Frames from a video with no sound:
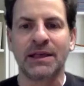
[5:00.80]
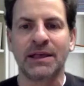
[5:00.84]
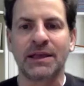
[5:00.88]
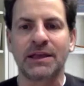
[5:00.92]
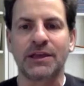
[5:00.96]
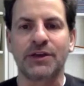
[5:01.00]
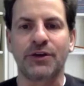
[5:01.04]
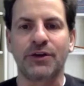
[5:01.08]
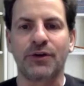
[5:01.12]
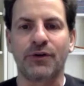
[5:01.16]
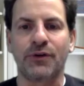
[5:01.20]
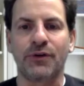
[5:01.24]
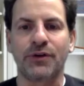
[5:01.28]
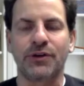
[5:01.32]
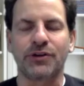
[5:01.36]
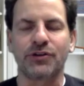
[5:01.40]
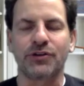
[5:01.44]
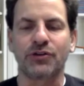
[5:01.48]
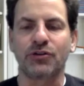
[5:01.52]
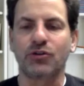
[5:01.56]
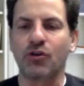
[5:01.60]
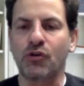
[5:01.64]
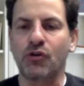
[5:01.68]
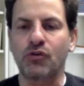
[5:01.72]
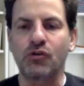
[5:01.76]
in
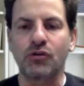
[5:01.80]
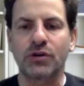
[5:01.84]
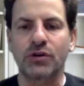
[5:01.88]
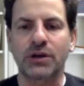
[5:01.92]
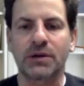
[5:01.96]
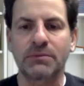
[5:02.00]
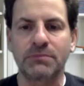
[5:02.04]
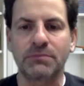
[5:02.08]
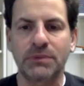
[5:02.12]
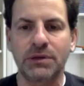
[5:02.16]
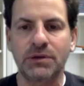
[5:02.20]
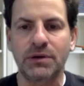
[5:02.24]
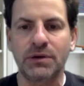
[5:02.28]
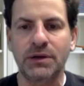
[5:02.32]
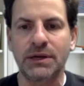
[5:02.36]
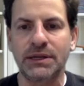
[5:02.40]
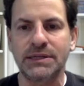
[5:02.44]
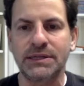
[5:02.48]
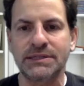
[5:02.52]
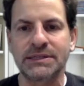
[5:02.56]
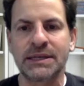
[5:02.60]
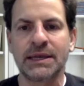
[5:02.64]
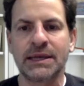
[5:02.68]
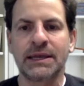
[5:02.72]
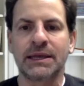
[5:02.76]
your local
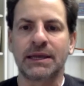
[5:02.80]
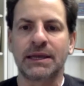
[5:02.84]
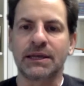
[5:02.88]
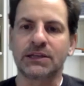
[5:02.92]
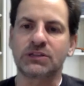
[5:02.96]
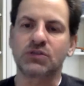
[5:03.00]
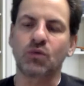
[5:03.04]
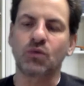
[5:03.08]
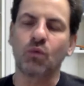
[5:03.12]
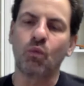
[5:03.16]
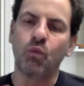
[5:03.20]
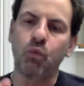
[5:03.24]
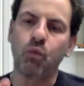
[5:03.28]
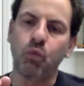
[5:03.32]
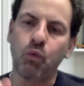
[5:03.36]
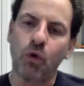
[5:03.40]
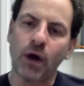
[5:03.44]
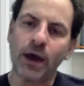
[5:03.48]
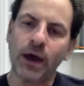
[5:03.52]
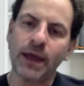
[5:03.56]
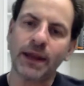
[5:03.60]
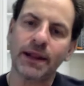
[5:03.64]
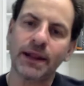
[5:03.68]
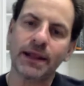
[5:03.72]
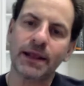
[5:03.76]
communities. It's
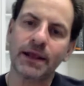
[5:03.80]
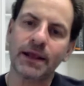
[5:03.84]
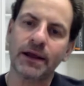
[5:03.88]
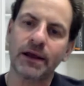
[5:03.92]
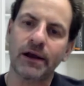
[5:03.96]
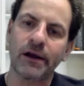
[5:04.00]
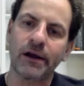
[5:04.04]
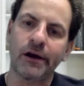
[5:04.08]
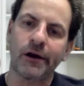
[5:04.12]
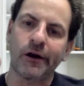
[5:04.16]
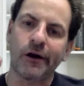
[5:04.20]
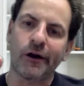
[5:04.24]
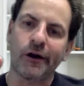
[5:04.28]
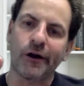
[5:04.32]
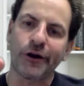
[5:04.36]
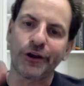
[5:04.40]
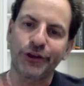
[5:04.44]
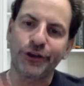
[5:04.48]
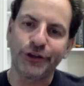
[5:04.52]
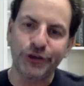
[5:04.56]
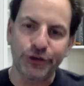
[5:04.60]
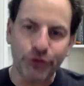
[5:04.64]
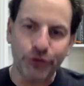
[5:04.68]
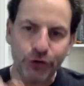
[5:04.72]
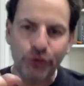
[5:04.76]
what are
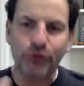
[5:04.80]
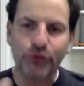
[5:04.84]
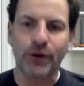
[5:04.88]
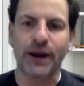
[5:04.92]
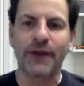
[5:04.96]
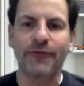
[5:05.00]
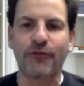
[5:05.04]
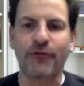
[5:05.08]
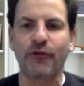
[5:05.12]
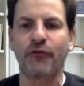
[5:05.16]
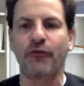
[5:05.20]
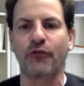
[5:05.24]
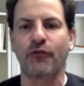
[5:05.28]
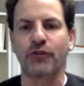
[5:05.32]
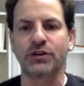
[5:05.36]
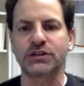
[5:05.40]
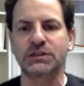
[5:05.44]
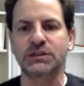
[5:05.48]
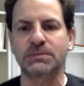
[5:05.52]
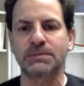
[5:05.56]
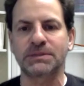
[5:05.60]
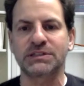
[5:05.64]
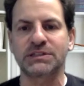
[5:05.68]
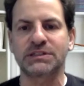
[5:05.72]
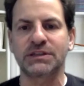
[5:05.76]
you grateful for
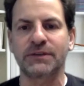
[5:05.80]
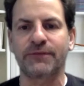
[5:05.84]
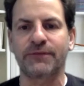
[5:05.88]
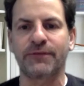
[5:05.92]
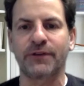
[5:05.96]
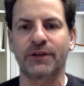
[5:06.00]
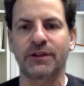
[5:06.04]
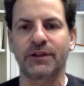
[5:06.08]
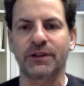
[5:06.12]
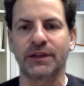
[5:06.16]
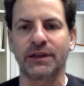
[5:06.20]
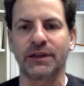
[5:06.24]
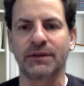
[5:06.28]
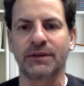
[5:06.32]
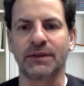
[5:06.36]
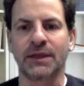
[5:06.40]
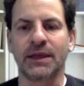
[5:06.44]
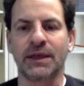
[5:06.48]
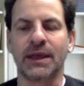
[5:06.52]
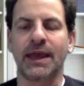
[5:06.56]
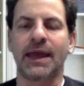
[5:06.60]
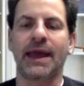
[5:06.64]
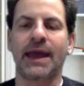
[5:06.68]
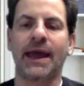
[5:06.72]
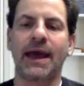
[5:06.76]
specifically?
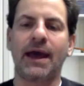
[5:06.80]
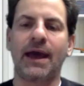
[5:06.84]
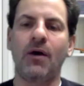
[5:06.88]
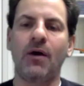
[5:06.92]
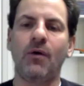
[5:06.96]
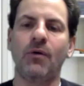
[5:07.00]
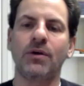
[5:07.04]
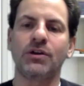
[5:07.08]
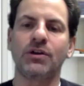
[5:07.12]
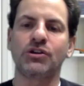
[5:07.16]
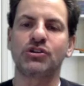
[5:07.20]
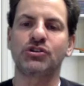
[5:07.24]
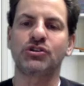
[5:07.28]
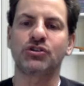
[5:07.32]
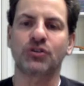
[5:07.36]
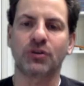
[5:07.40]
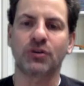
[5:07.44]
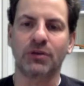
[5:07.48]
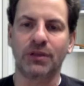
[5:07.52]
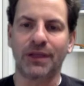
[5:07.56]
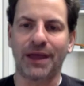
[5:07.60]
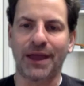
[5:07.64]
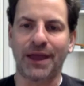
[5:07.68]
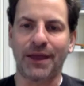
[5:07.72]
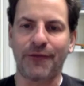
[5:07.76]
How is your
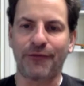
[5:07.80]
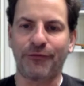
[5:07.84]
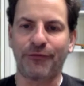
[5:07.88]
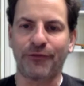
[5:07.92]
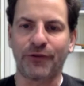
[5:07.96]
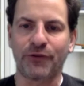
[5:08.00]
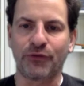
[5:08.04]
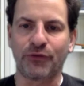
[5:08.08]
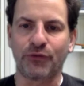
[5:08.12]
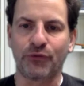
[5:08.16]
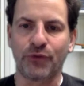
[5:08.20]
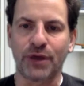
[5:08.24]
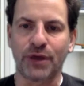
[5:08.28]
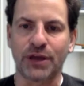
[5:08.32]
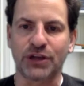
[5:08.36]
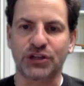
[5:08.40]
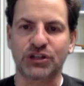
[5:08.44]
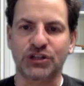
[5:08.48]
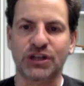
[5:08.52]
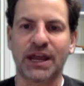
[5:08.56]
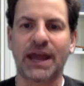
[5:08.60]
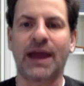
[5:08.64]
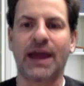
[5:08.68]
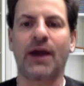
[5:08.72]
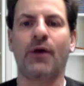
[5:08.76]
life
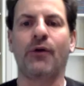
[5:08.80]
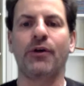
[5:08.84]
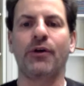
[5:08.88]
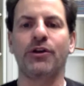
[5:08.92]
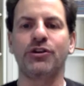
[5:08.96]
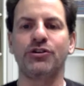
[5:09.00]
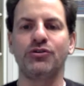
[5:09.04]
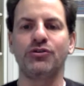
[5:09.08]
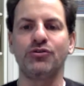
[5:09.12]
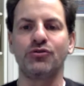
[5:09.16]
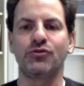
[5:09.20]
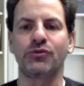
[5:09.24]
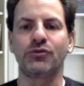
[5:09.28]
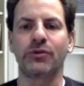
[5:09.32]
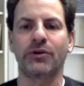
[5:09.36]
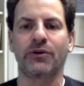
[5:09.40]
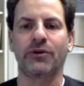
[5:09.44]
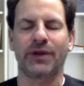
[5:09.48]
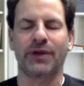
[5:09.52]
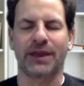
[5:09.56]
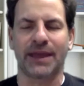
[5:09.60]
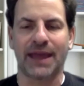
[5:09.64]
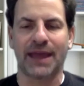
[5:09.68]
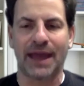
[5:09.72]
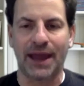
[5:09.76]
enriched? How are you
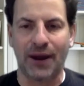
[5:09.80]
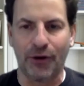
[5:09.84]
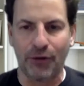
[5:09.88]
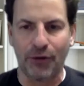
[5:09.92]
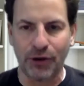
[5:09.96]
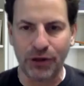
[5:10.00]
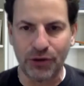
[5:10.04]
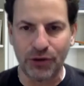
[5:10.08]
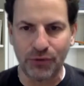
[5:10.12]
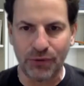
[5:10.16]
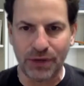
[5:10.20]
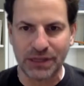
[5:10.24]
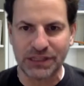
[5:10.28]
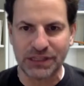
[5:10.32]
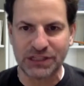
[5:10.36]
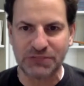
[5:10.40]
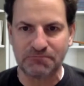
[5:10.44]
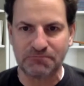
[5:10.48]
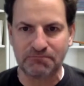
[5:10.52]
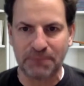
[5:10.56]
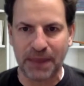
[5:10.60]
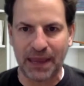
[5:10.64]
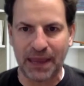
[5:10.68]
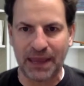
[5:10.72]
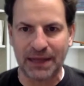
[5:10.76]
growing? How are you
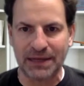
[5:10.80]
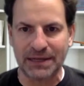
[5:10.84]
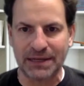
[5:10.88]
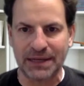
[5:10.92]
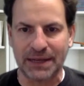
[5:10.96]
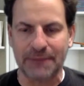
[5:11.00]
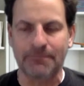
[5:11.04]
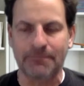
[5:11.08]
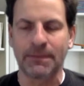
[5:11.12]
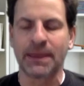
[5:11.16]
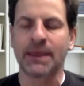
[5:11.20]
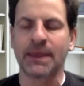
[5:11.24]
expanding?